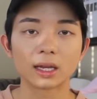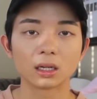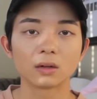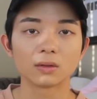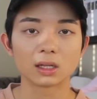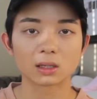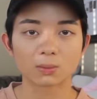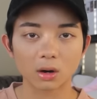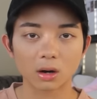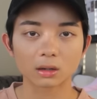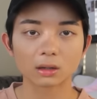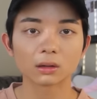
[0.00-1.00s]
any of these
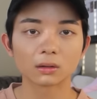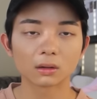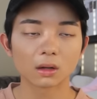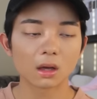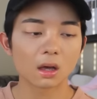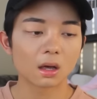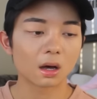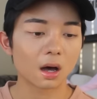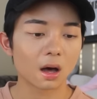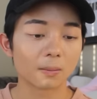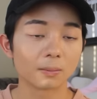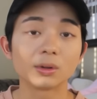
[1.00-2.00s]
products,
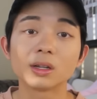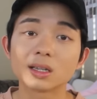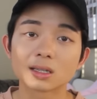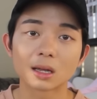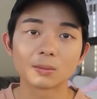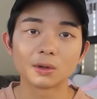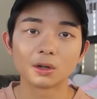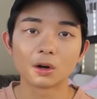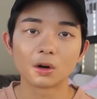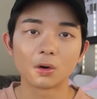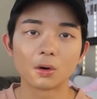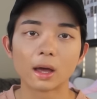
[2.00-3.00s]
please let me
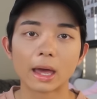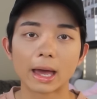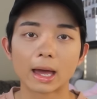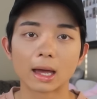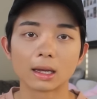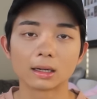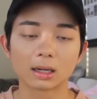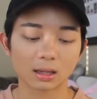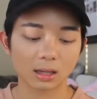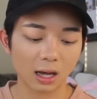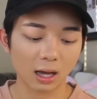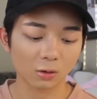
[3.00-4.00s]
know, and
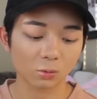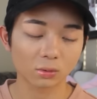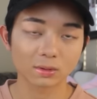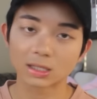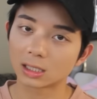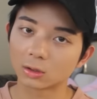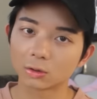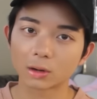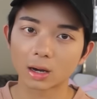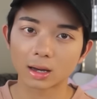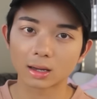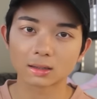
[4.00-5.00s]
I will see you
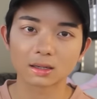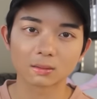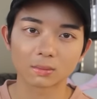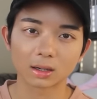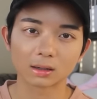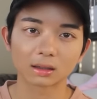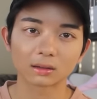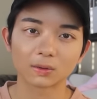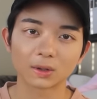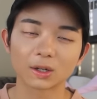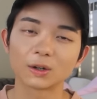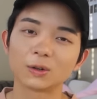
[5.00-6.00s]
guys in my next
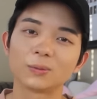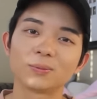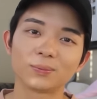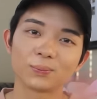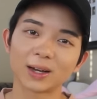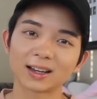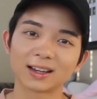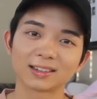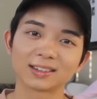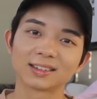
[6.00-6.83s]
video. Bye